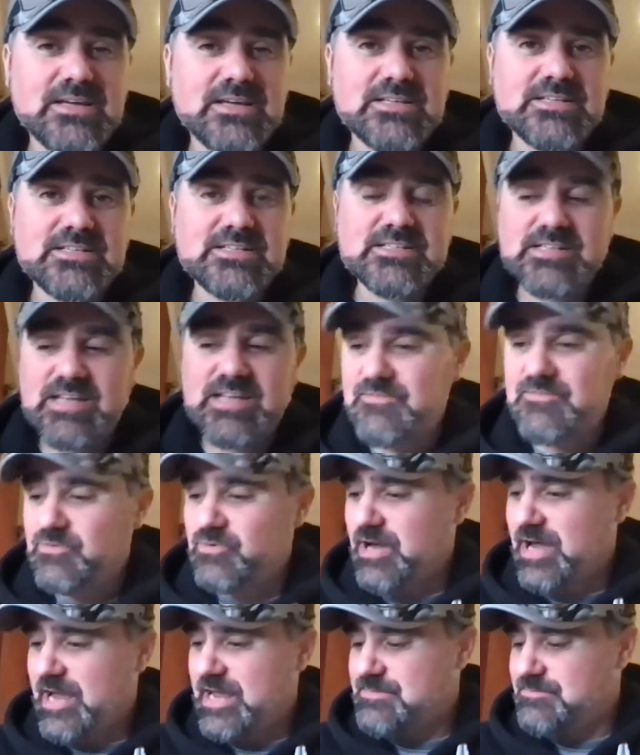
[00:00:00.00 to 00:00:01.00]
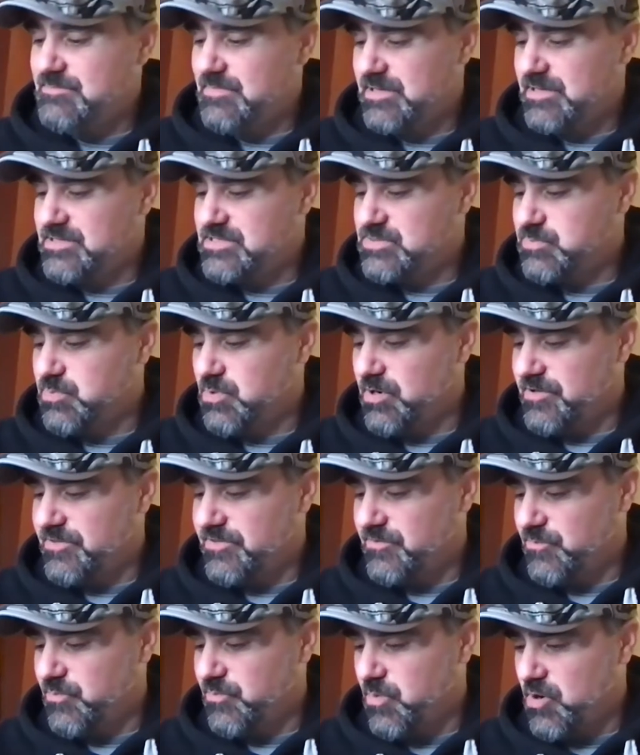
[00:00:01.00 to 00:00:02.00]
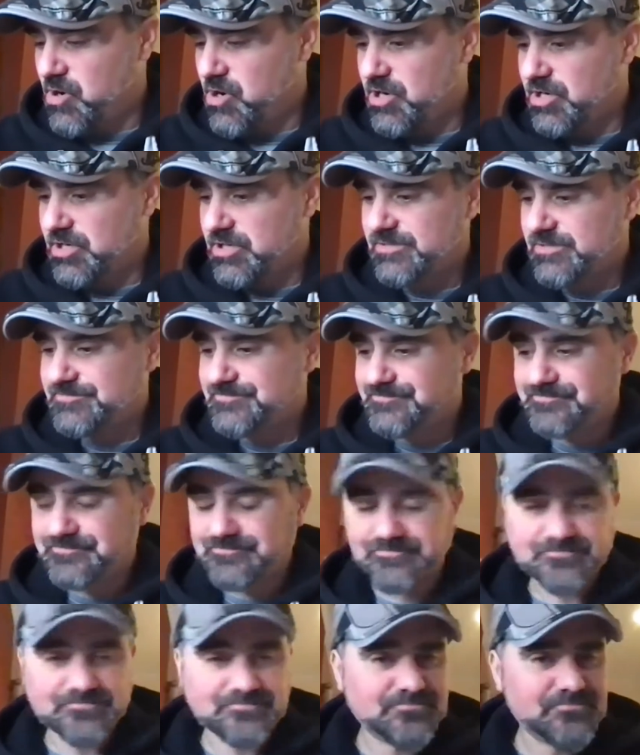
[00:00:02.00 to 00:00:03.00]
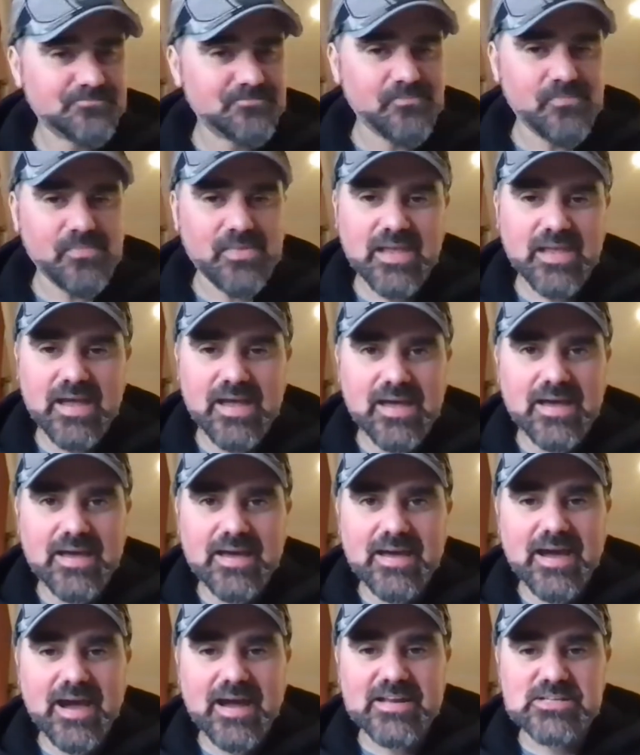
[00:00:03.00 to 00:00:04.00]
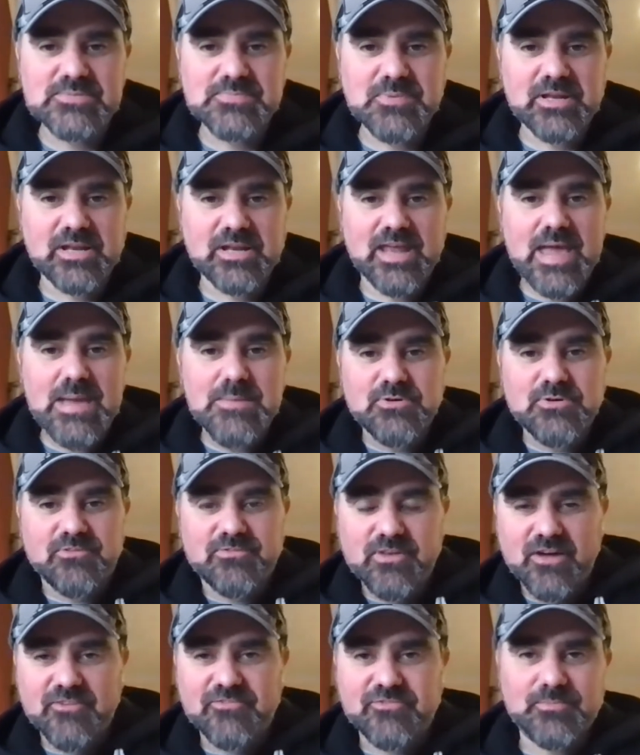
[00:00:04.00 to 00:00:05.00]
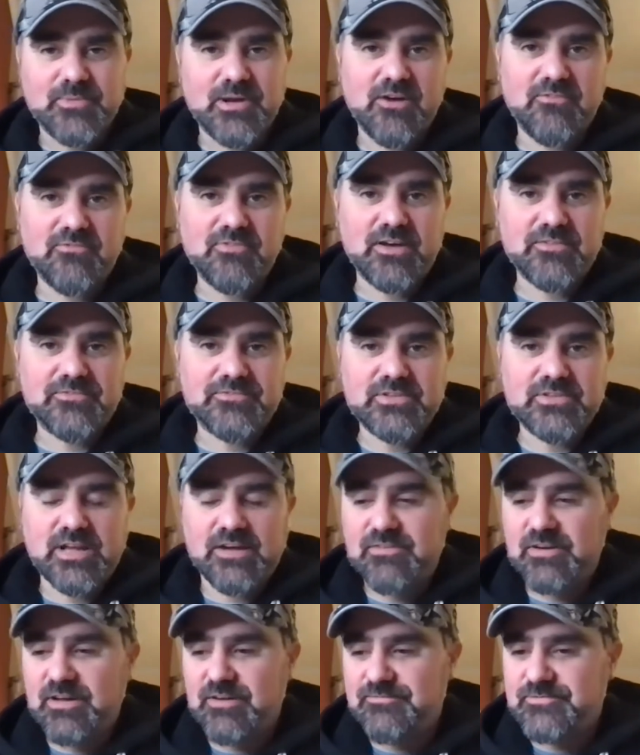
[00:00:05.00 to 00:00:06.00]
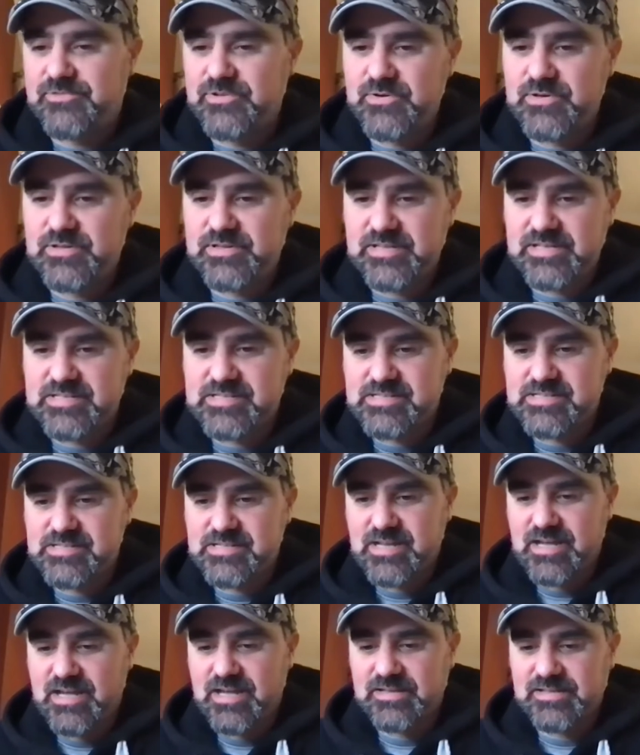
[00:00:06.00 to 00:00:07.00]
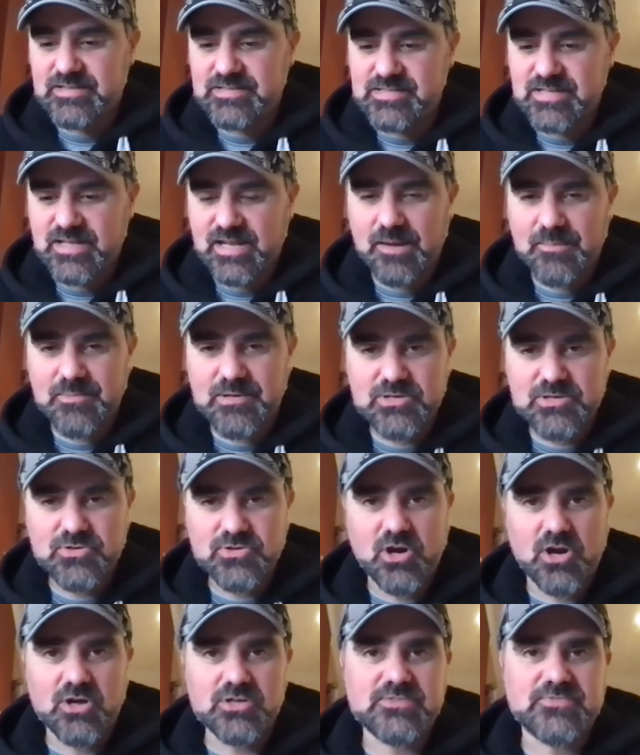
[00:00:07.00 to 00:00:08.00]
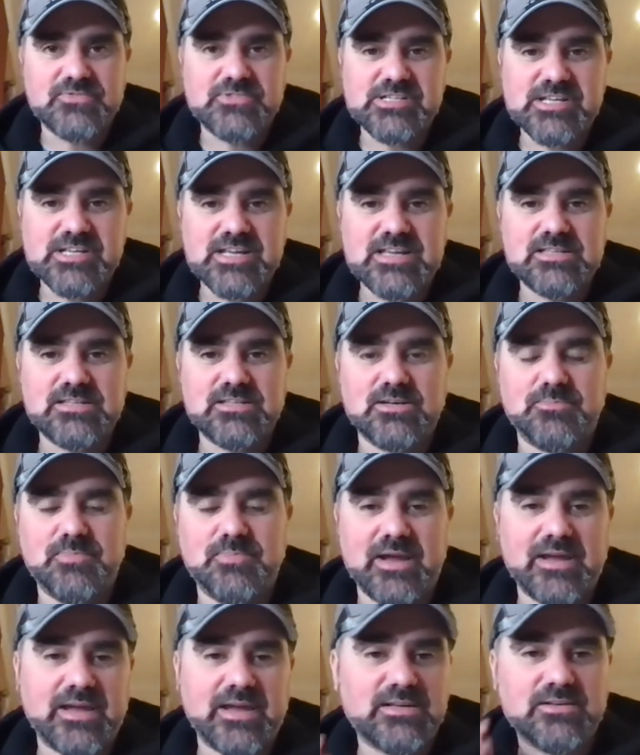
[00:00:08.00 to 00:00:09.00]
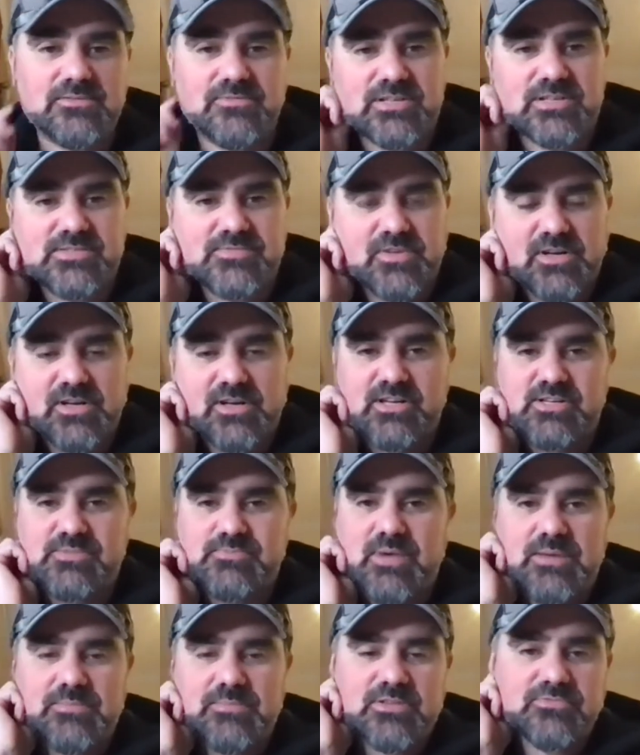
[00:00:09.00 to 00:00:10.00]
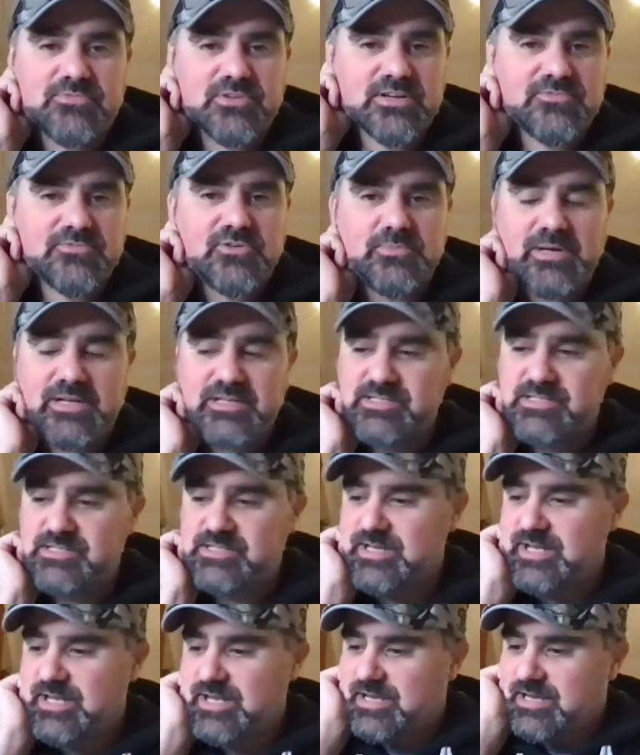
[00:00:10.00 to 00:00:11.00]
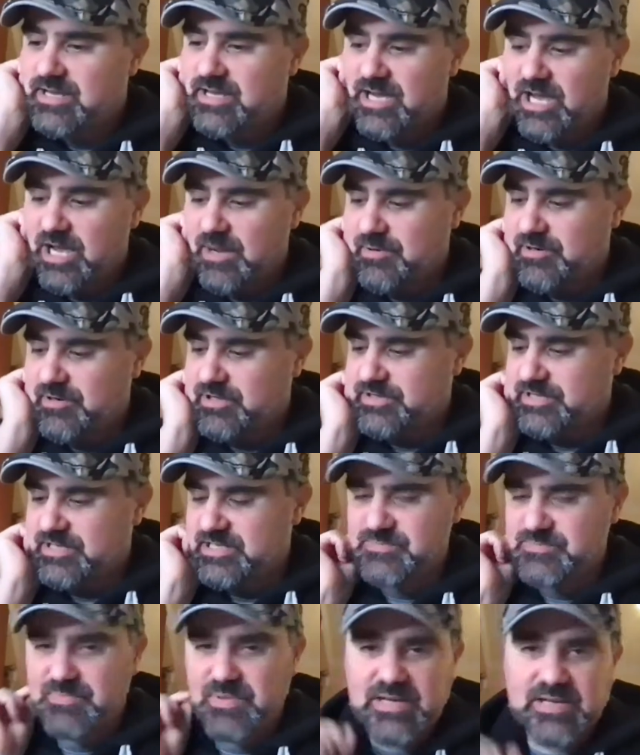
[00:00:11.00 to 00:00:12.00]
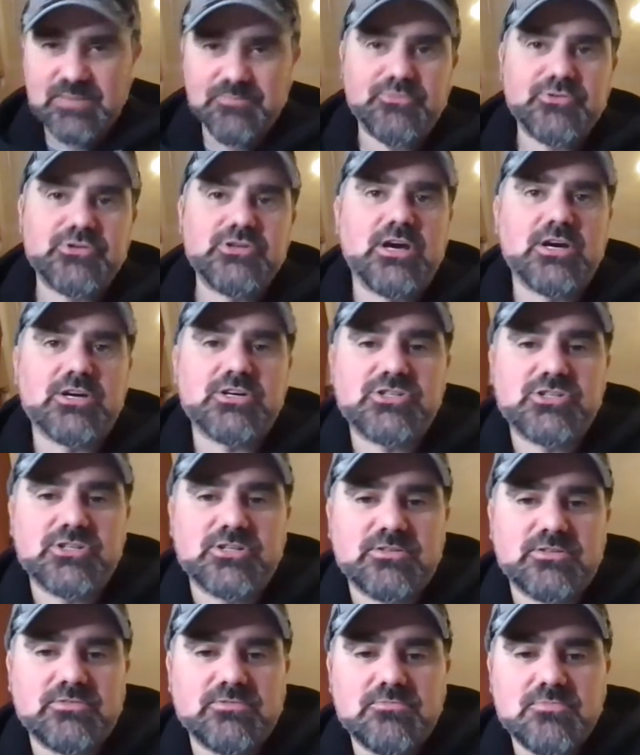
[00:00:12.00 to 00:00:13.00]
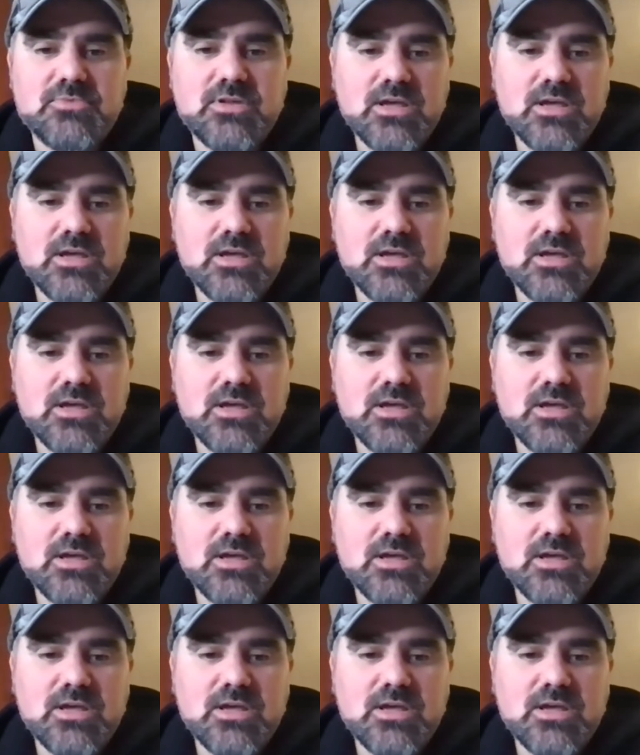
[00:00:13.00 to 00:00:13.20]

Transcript: 7 or 8 months worth of work. And it's been a labor of love for me. I've loved doing this this thing. I mean, you guys have seen the back end of this for the last maybe 3 or 4 months. But it's been in production